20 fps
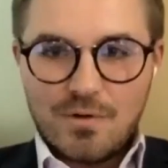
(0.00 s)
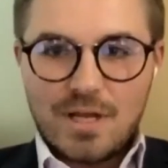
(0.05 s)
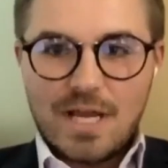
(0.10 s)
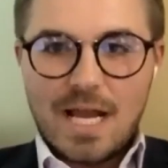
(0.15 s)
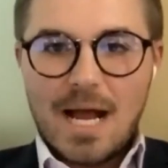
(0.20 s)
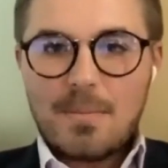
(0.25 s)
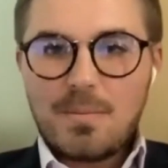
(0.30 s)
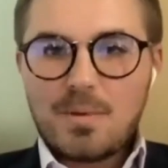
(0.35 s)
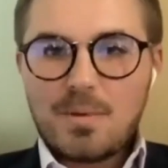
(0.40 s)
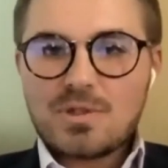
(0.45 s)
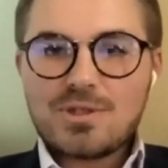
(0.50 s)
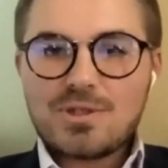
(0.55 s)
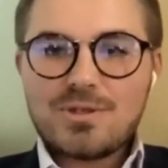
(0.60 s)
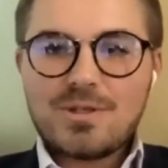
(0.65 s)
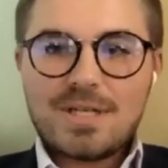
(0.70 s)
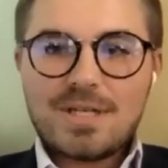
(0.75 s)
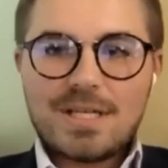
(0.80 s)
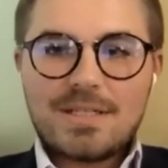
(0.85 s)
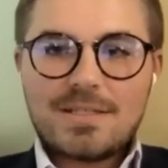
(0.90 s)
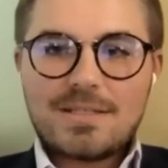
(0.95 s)
for the
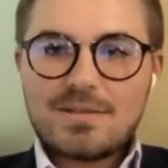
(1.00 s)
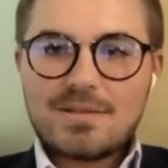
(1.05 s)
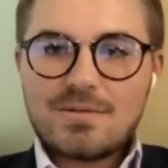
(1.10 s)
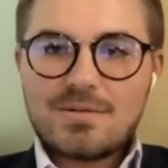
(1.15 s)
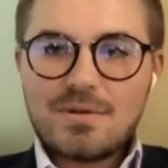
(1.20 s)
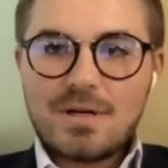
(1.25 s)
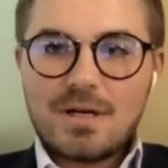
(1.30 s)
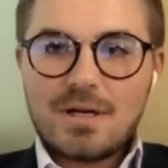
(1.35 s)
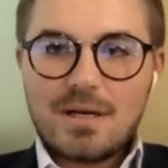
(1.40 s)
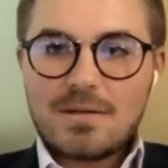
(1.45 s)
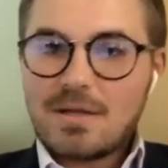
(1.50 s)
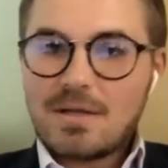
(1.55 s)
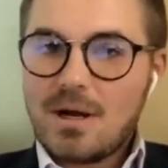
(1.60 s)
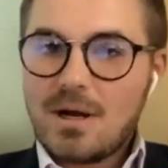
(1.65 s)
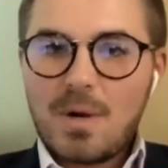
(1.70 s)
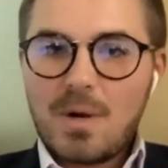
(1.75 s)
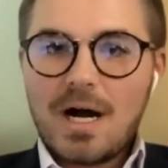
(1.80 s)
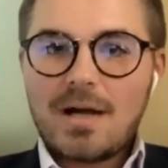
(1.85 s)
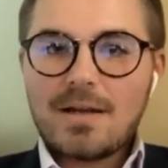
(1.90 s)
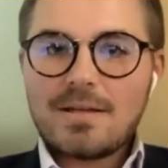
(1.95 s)
opportunity to uh,
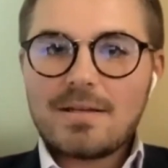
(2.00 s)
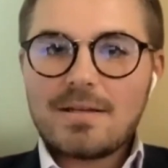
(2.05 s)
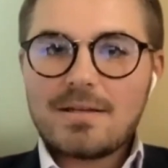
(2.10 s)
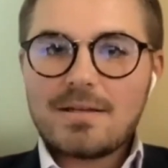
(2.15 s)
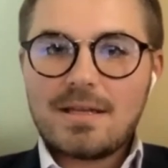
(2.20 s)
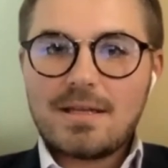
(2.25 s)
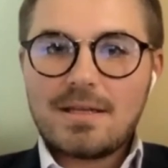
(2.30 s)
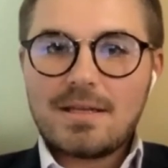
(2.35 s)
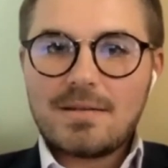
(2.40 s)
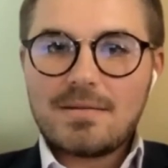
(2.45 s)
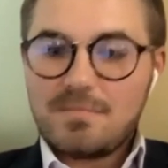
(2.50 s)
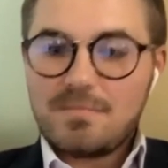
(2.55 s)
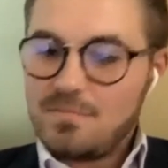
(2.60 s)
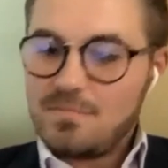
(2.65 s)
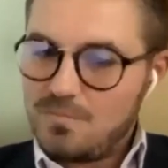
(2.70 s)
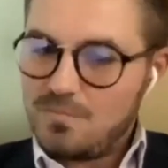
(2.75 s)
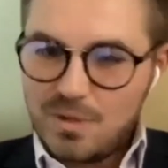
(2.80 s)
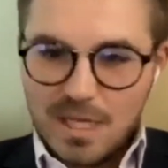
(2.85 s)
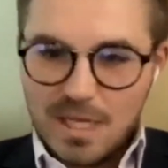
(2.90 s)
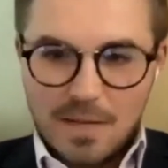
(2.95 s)
come on and, and
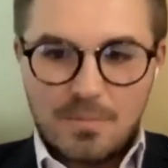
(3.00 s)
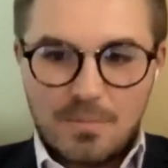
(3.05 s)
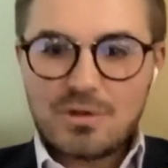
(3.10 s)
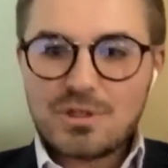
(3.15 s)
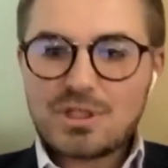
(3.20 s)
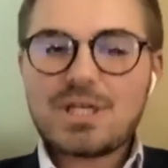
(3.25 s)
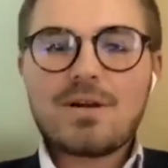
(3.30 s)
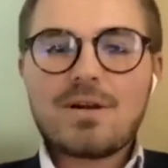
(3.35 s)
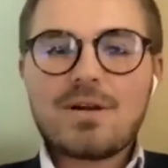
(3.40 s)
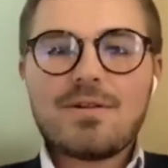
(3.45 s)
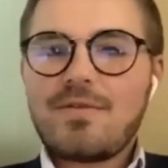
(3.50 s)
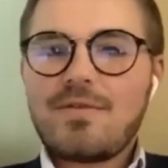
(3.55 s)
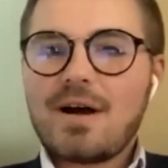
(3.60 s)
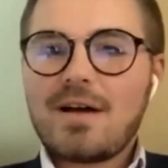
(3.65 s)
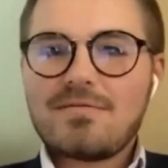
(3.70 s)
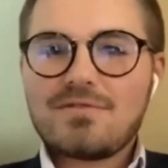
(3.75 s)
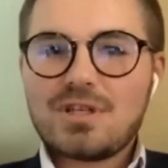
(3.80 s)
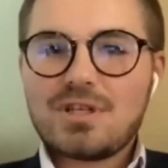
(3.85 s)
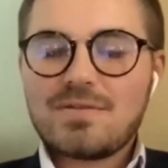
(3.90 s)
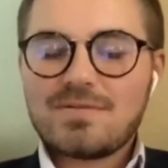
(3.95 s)
be able to share the
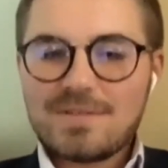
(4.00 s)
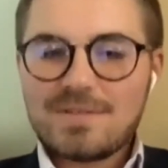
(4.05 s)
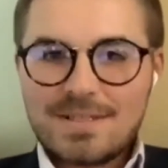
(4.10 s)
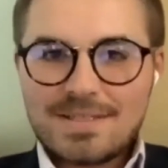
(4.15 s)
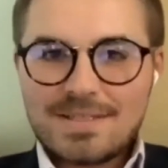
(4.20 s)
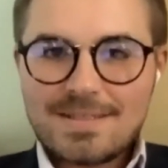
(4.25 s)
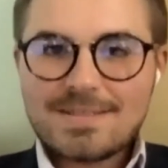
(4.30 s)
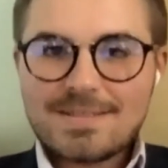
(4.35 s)
five shifts.